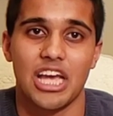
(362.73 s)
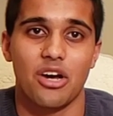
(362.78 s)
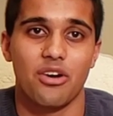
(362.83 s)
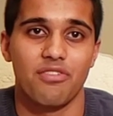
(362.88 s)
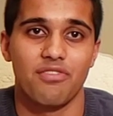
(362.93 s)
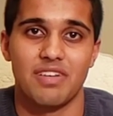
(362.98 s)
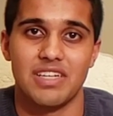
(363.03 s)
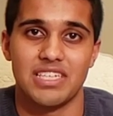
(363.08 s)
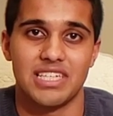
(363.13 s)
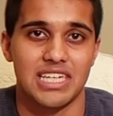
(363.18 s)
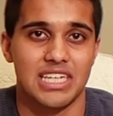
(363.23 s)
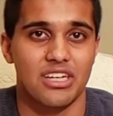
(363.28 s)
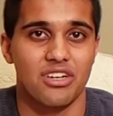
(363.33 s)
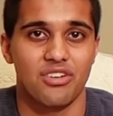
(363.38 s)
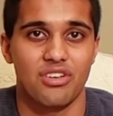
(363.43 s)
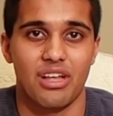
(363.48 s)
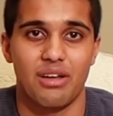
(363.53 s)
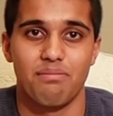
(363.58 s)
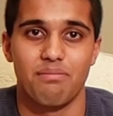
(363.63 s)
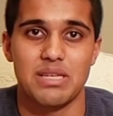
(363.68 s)
go visit
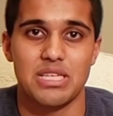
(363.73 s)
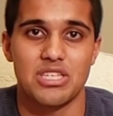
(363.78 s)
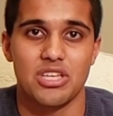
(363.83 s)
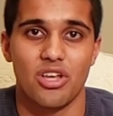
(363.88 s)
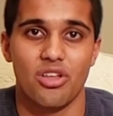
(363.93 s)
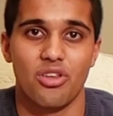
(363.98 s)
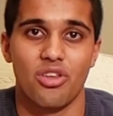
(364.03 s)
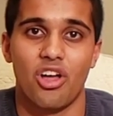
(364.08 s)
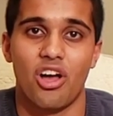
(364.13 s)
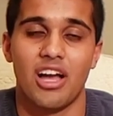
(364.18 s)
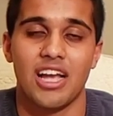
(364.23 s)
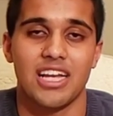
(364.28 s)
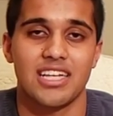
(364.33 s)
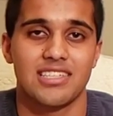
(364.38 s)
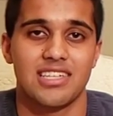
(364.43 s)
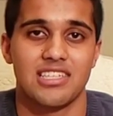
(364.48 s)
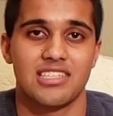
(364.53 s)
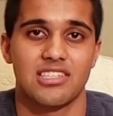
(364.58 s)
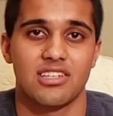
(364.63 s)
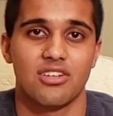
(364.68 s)
Columbus a lot
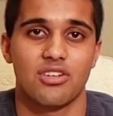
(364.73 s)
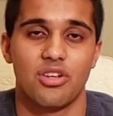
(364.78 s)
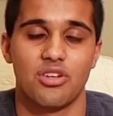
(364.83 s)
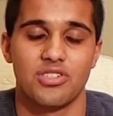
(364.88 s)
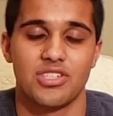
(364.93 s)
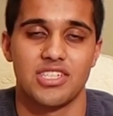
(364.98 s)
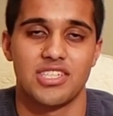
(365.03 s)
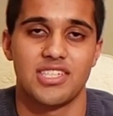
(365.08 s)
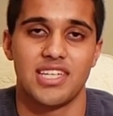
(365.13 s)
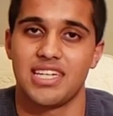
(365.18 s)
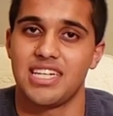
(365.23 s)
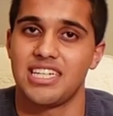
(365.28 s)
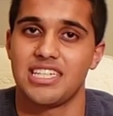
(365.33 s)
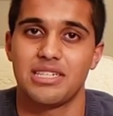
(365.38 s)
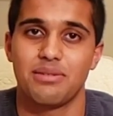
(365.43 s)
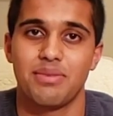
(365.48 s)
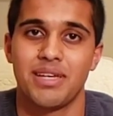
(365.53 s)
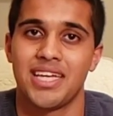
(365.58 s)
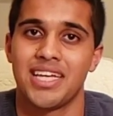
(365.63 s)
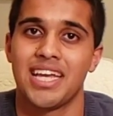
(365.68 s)
because that's the closest city
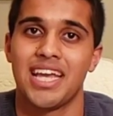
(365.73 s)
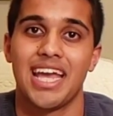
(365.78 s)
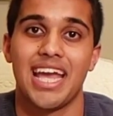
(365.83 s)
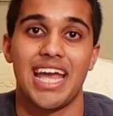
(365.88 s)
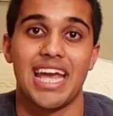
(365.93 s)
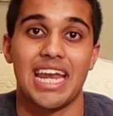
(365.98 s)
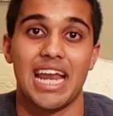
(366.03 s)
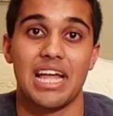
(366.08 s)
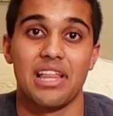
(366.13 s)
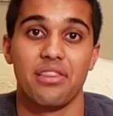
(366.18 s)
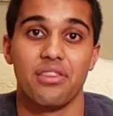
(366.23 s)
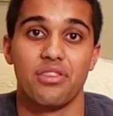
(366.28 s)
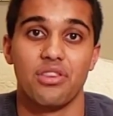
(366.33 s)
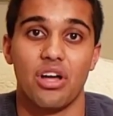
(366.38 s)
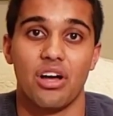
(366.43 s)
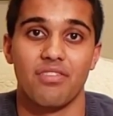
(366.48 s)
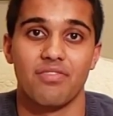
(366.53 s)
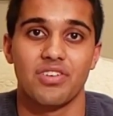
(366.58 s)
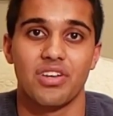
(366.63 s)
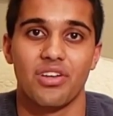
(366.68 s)
to me, and I
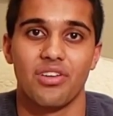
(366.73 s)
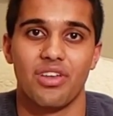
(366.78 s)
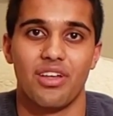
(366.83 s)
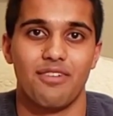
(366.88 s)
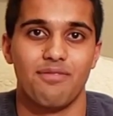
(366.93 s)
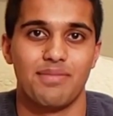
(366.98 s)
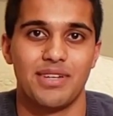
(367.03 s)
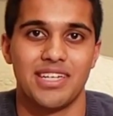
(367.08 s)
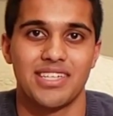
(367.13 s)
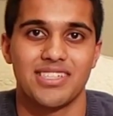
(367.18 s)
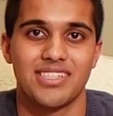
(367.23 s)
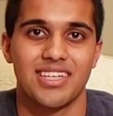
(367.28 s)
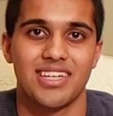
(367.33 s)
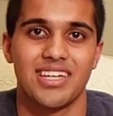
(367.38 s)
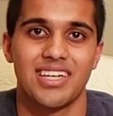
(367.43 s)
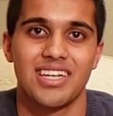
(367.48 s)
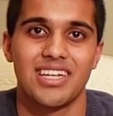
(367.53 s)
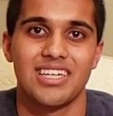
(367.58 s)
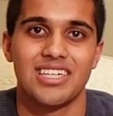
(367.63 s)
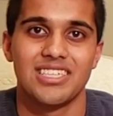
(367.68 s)
love Columbus.
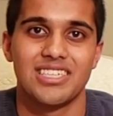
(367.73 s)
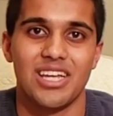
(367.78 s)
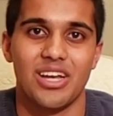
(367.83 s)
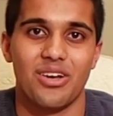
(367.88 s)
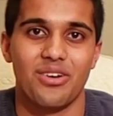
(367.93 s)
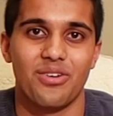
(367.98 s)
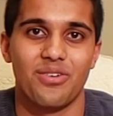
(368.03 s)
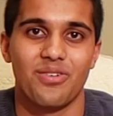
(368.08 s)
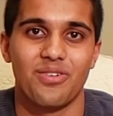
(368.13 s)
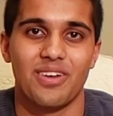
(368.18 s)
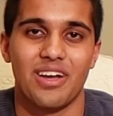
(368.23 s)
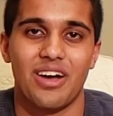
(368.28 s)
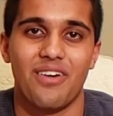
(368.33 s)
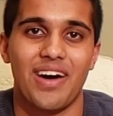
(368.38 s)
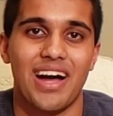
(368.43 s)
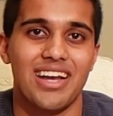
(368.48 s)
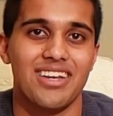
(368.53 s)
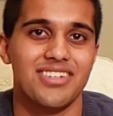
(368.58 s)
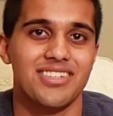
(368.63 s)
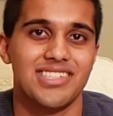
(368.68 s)
So
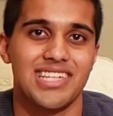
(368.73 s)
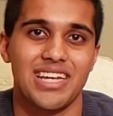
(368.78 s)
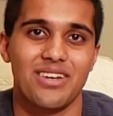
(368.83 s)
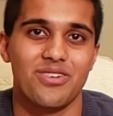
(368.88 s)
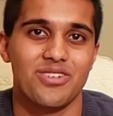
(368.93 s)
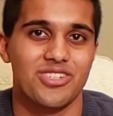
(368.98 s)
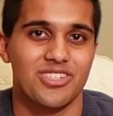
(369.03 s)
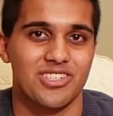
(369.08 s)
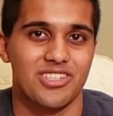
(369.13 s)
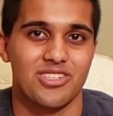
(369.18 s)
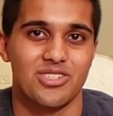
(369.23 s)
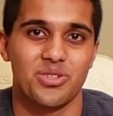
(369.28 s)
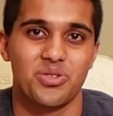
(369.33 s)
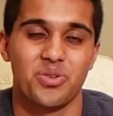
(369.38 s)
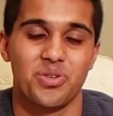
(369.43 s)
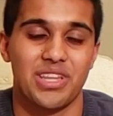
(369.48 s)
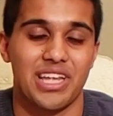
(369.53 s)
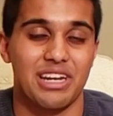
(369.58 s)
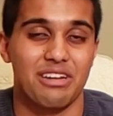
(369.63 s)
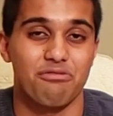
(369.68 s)
Ohio State was just a
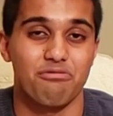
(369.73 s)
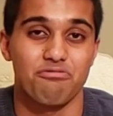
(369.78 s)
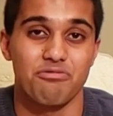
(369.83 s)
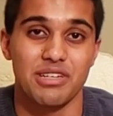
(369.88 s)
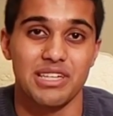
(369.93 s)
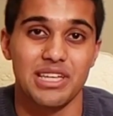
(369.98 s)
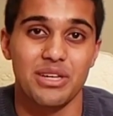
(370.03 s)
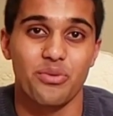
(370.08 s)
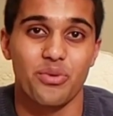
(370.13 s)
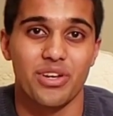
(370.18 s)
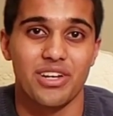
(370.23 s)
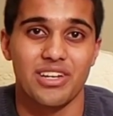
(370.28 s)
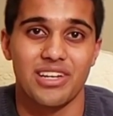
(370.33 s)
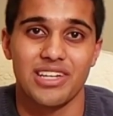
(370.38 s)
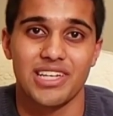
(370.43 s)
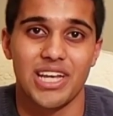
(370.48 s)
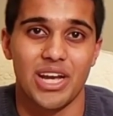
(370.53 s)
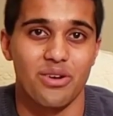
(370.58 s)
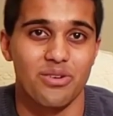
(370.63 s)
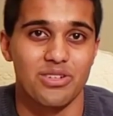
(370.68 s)
school that I really wanted
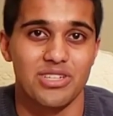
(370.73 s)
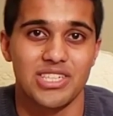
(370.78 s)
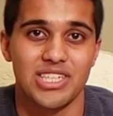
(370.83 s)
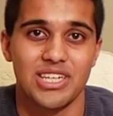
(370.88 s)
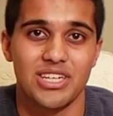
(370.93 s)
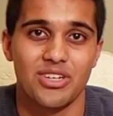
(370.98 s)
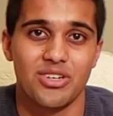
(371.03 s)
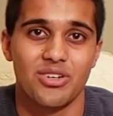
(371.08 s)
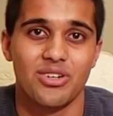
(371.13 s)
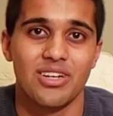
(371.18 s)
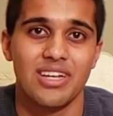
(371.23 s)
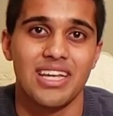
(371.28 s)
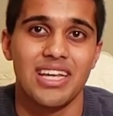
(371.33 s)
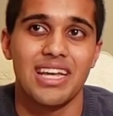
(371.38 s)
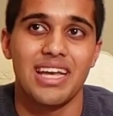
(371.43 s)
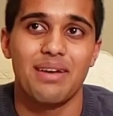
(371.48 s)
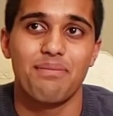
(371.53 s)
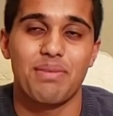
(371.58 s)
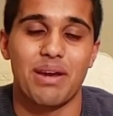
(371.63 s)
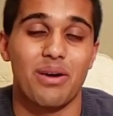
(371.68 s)
to go to,
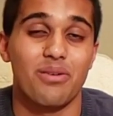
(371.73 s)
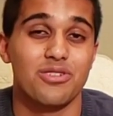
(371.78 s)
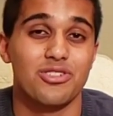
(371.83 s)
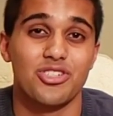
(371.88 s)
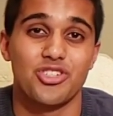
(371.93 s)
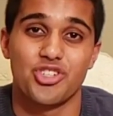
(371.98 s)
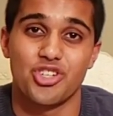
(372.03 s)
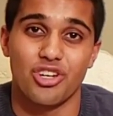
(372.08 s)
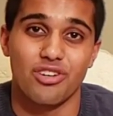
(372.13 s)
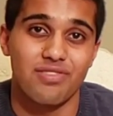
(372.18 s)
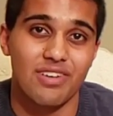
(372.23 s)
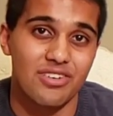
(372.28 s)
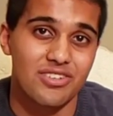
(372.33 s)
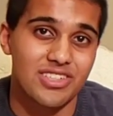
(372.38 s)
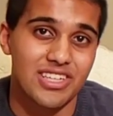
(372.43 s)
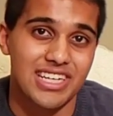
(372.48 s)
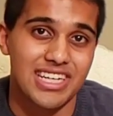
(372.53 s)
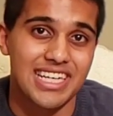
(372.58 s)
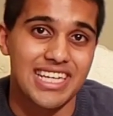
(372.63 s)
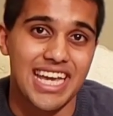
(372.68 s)
but I wasn't sure if I
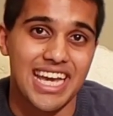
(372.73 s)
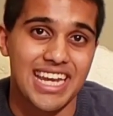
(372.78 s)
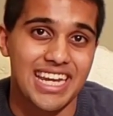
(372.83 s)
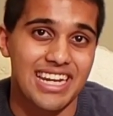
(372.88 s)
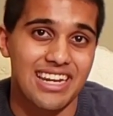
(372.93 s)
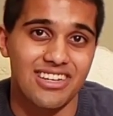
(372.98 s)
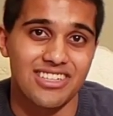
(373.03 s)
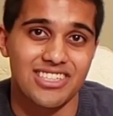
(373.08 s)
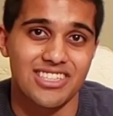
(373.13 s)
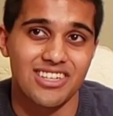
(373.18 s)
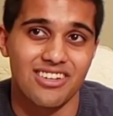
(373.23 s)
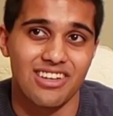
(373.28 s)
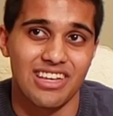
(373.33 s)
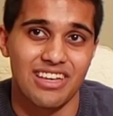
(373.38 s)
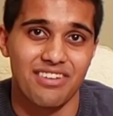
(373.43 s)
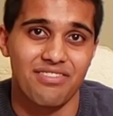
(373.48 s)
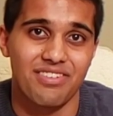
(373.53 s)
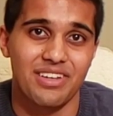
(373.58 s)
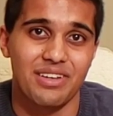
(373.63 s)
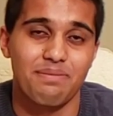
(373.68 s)
was going to get it, and I was still
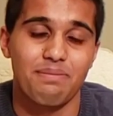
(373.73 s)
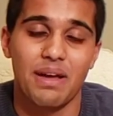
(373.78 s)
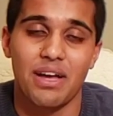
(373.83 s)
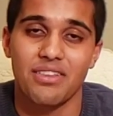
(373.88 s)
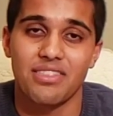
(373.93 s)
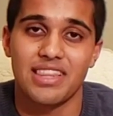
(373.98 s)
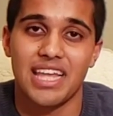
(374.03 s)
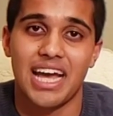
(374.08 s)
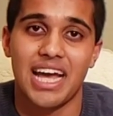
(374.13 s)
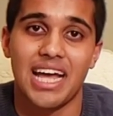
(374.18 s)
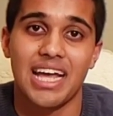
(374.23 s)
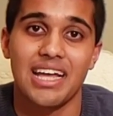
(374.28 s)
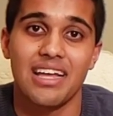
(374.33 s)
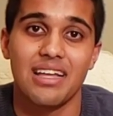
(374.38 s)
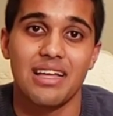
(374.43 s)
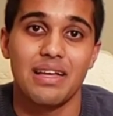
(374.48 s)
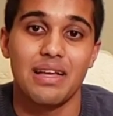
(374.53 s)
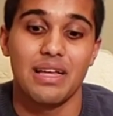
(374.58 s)
iffy about that.